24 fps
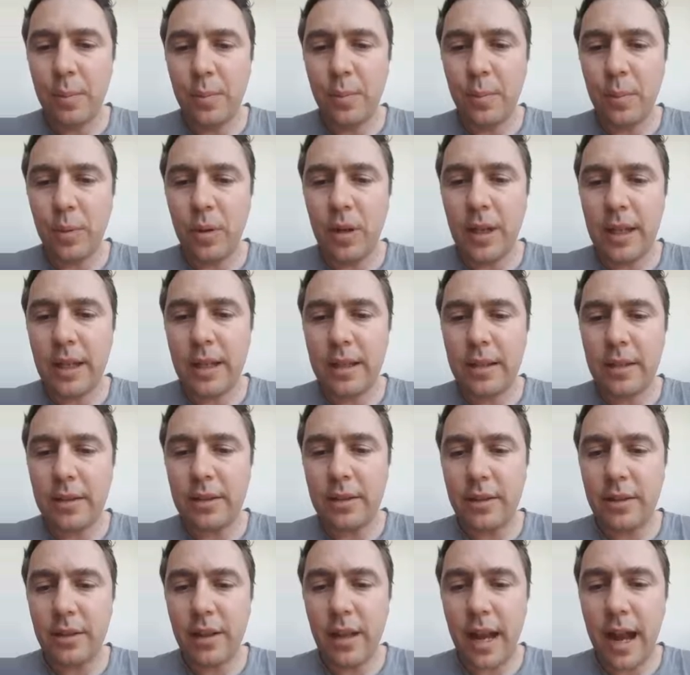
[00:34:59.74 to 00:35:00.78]
Brilliant.
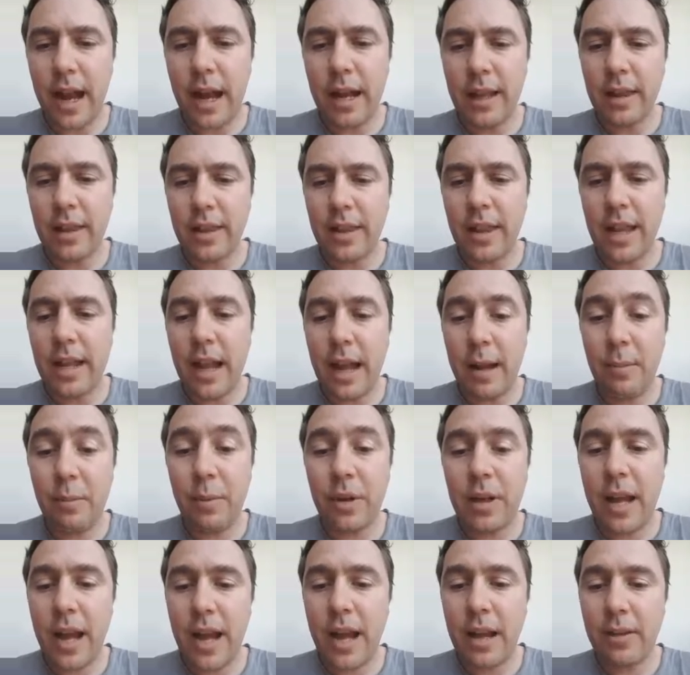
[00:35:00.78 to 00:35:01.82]
I think I'm
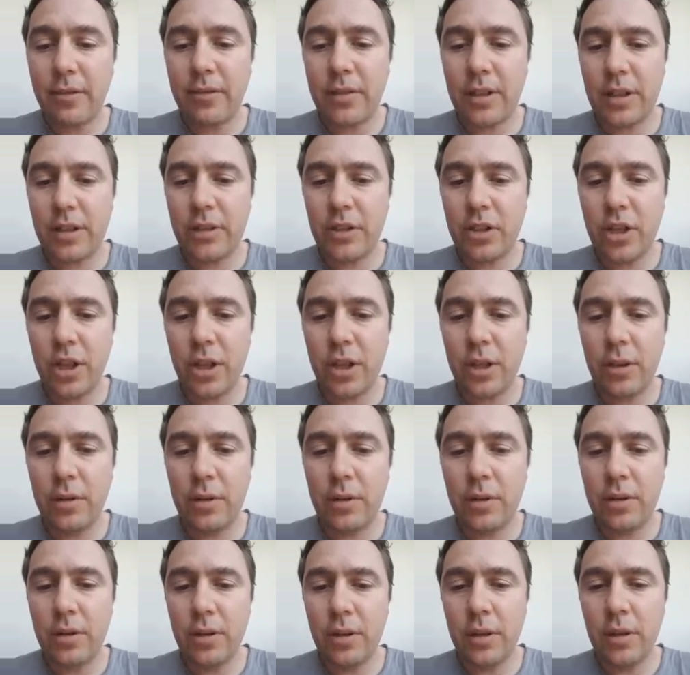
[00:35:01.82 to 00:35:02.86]
going to have to
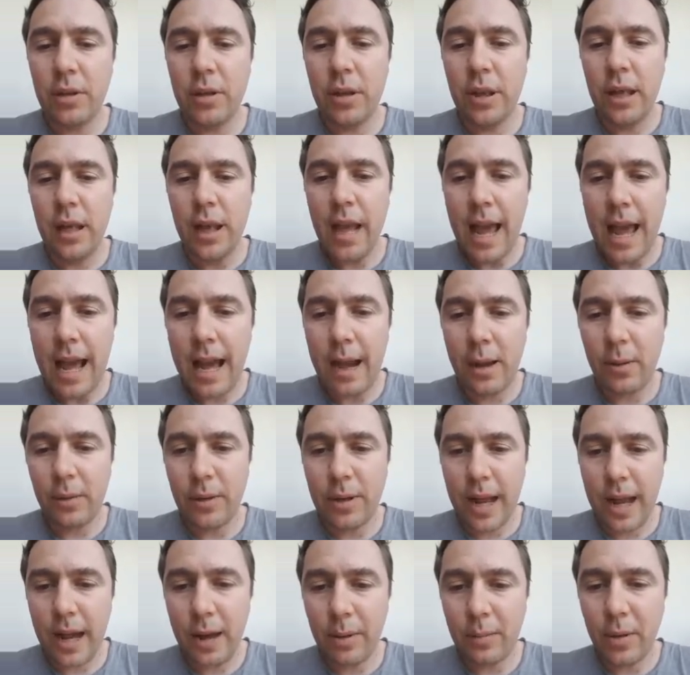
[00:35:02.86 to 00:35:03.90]
tune out
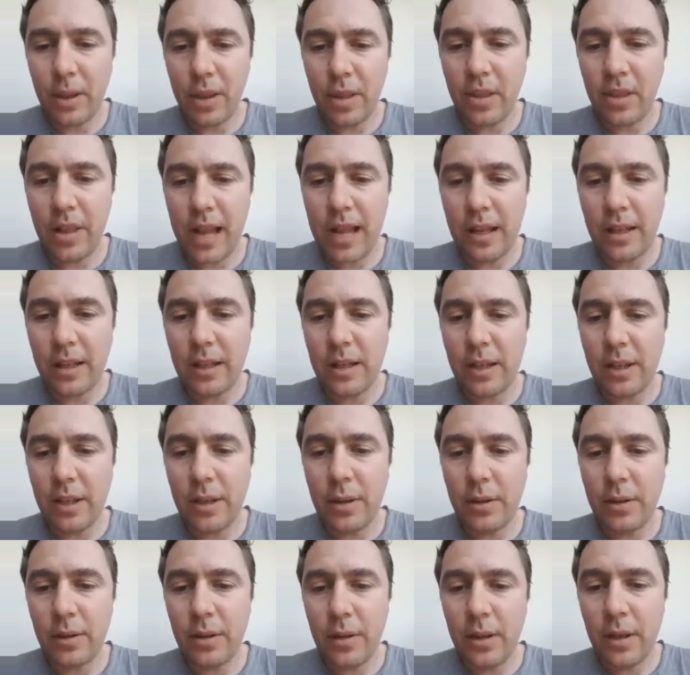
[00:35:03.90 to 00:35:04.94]
now, but thank
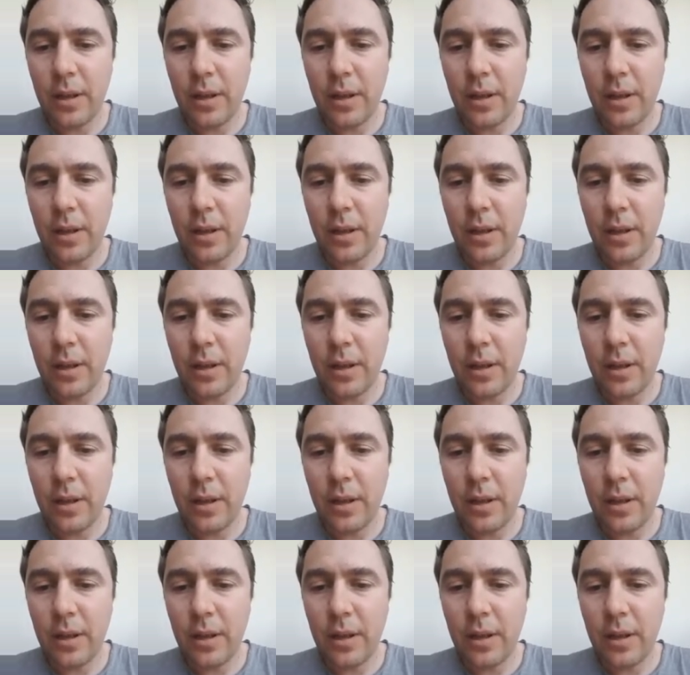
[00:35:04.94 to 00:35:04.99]
you.